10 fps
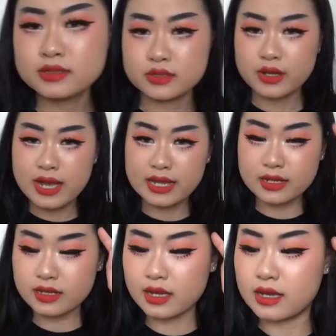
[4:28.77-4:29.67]
So I
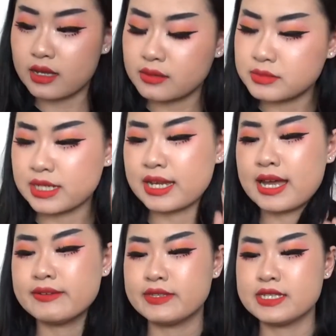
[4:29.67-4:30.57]
um, I
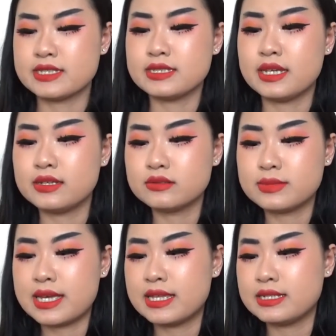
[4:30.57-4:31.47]
had this
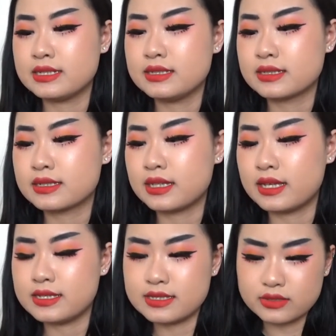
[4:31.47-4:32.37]
NeilMed
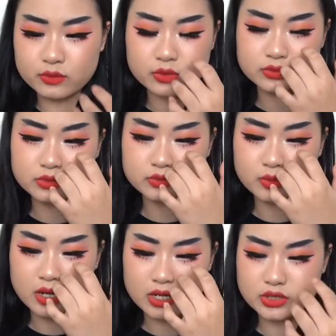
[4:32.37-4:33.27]
cleanse wound
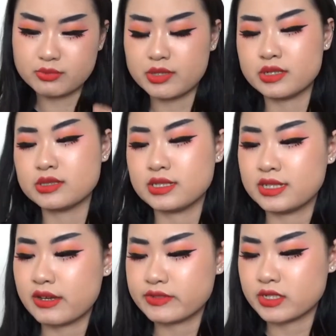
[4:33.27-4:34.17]
wash
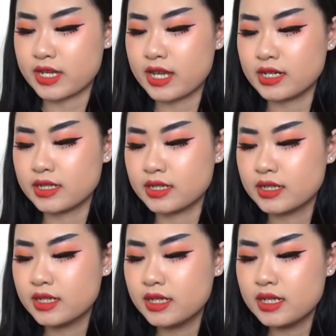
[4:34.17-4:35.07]
piercing after care.
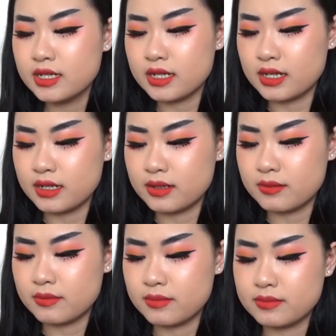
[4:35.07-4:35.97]

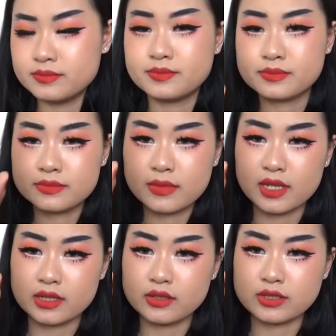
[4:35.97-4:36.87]
Um,
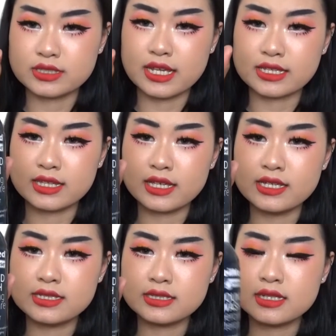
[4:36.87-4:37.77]
it looks like
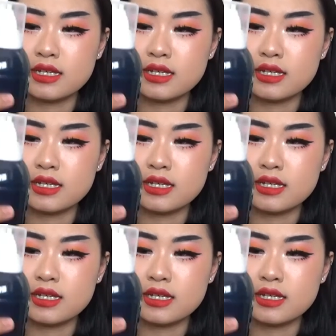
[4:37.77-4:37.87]
this.